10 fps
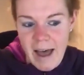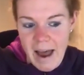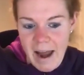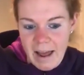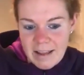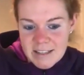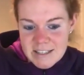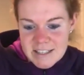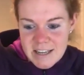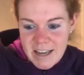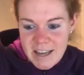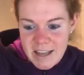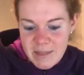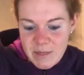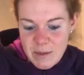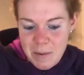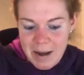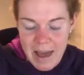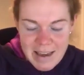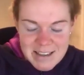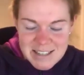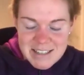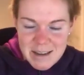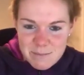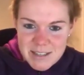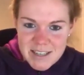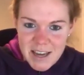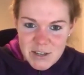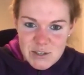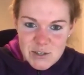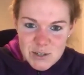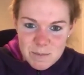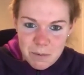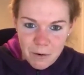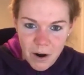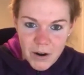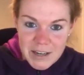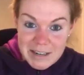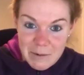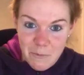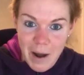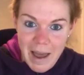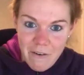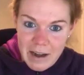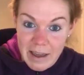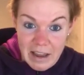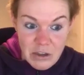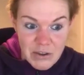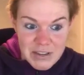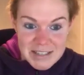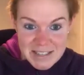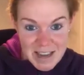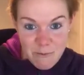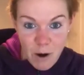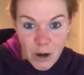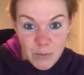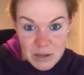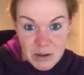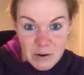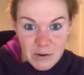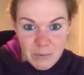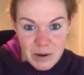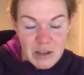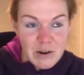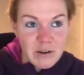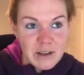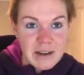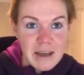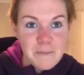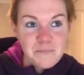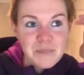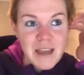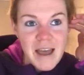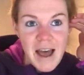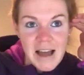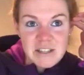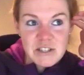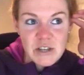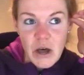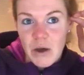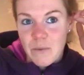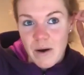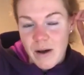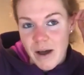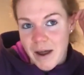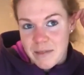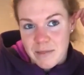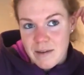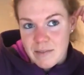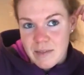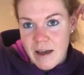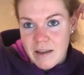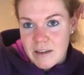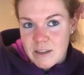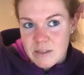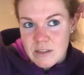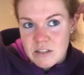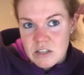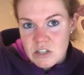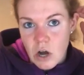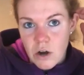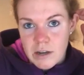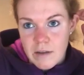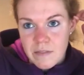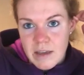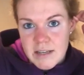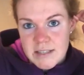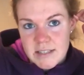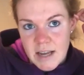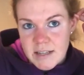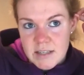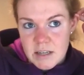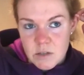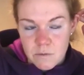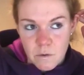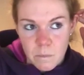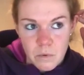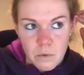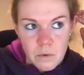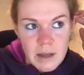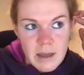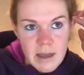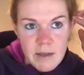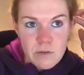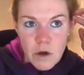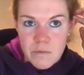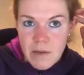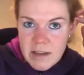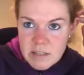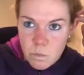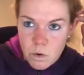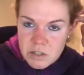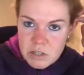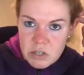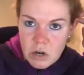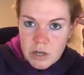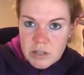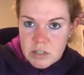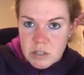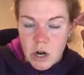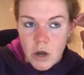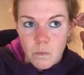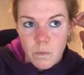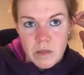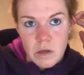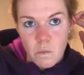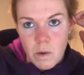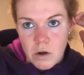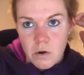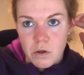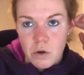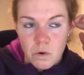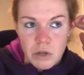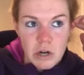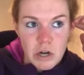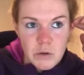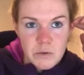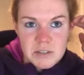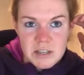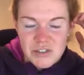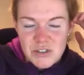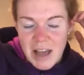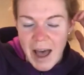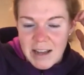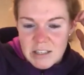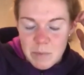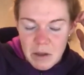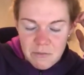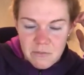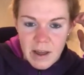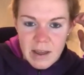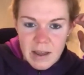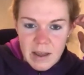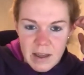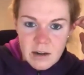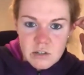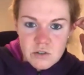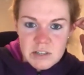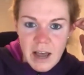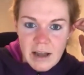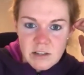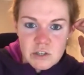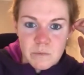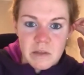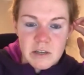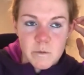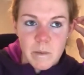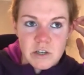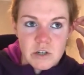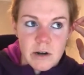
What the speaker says: And the players seem to take such pride in wearing it, and you can see why when you look at it. And so I think that the design and the aesthetics of football, even though that isn't what decides, whether you win or you lose, it does add a bit of flavour and it does add something special.